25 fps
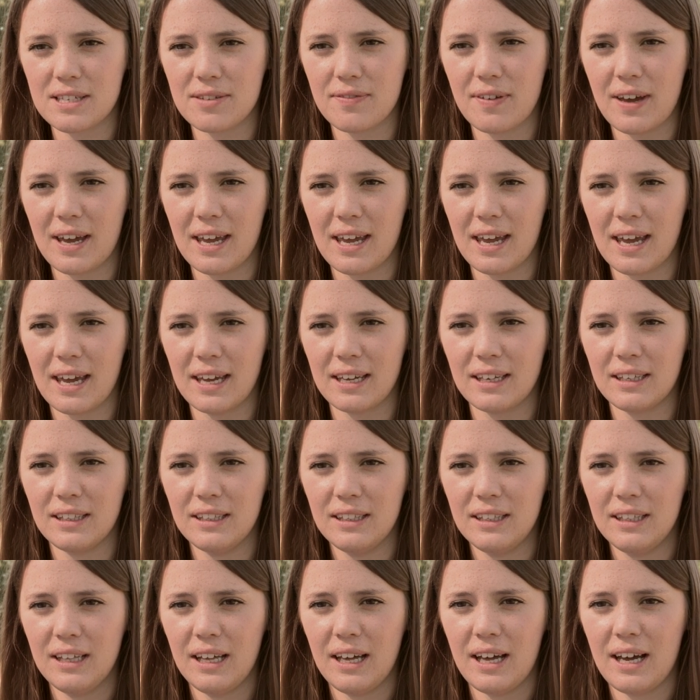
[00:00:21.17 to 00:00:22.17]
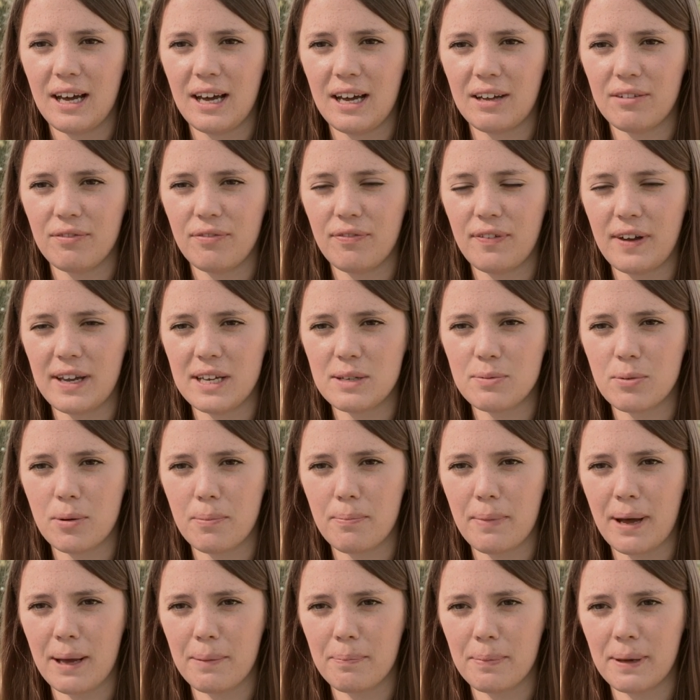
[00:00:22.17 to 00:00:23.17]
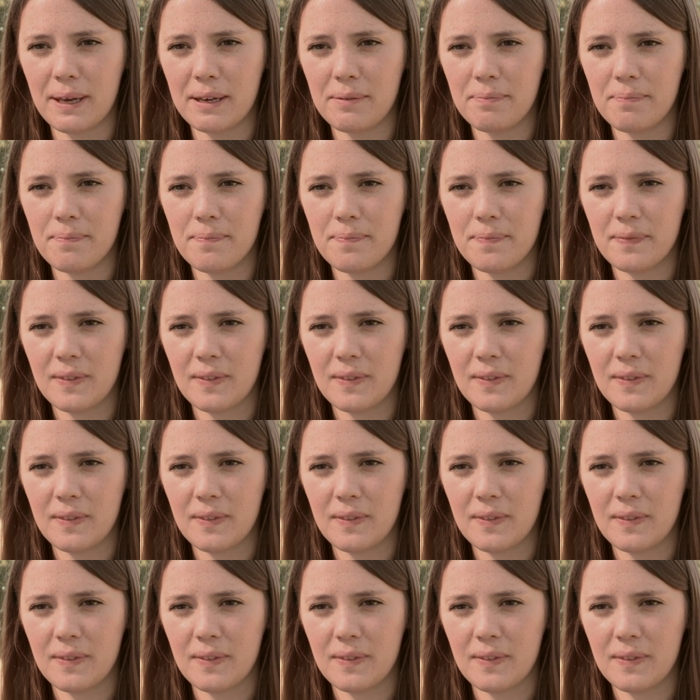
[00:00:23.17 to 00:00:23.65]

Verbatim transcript: surveying and phase 1 mapping.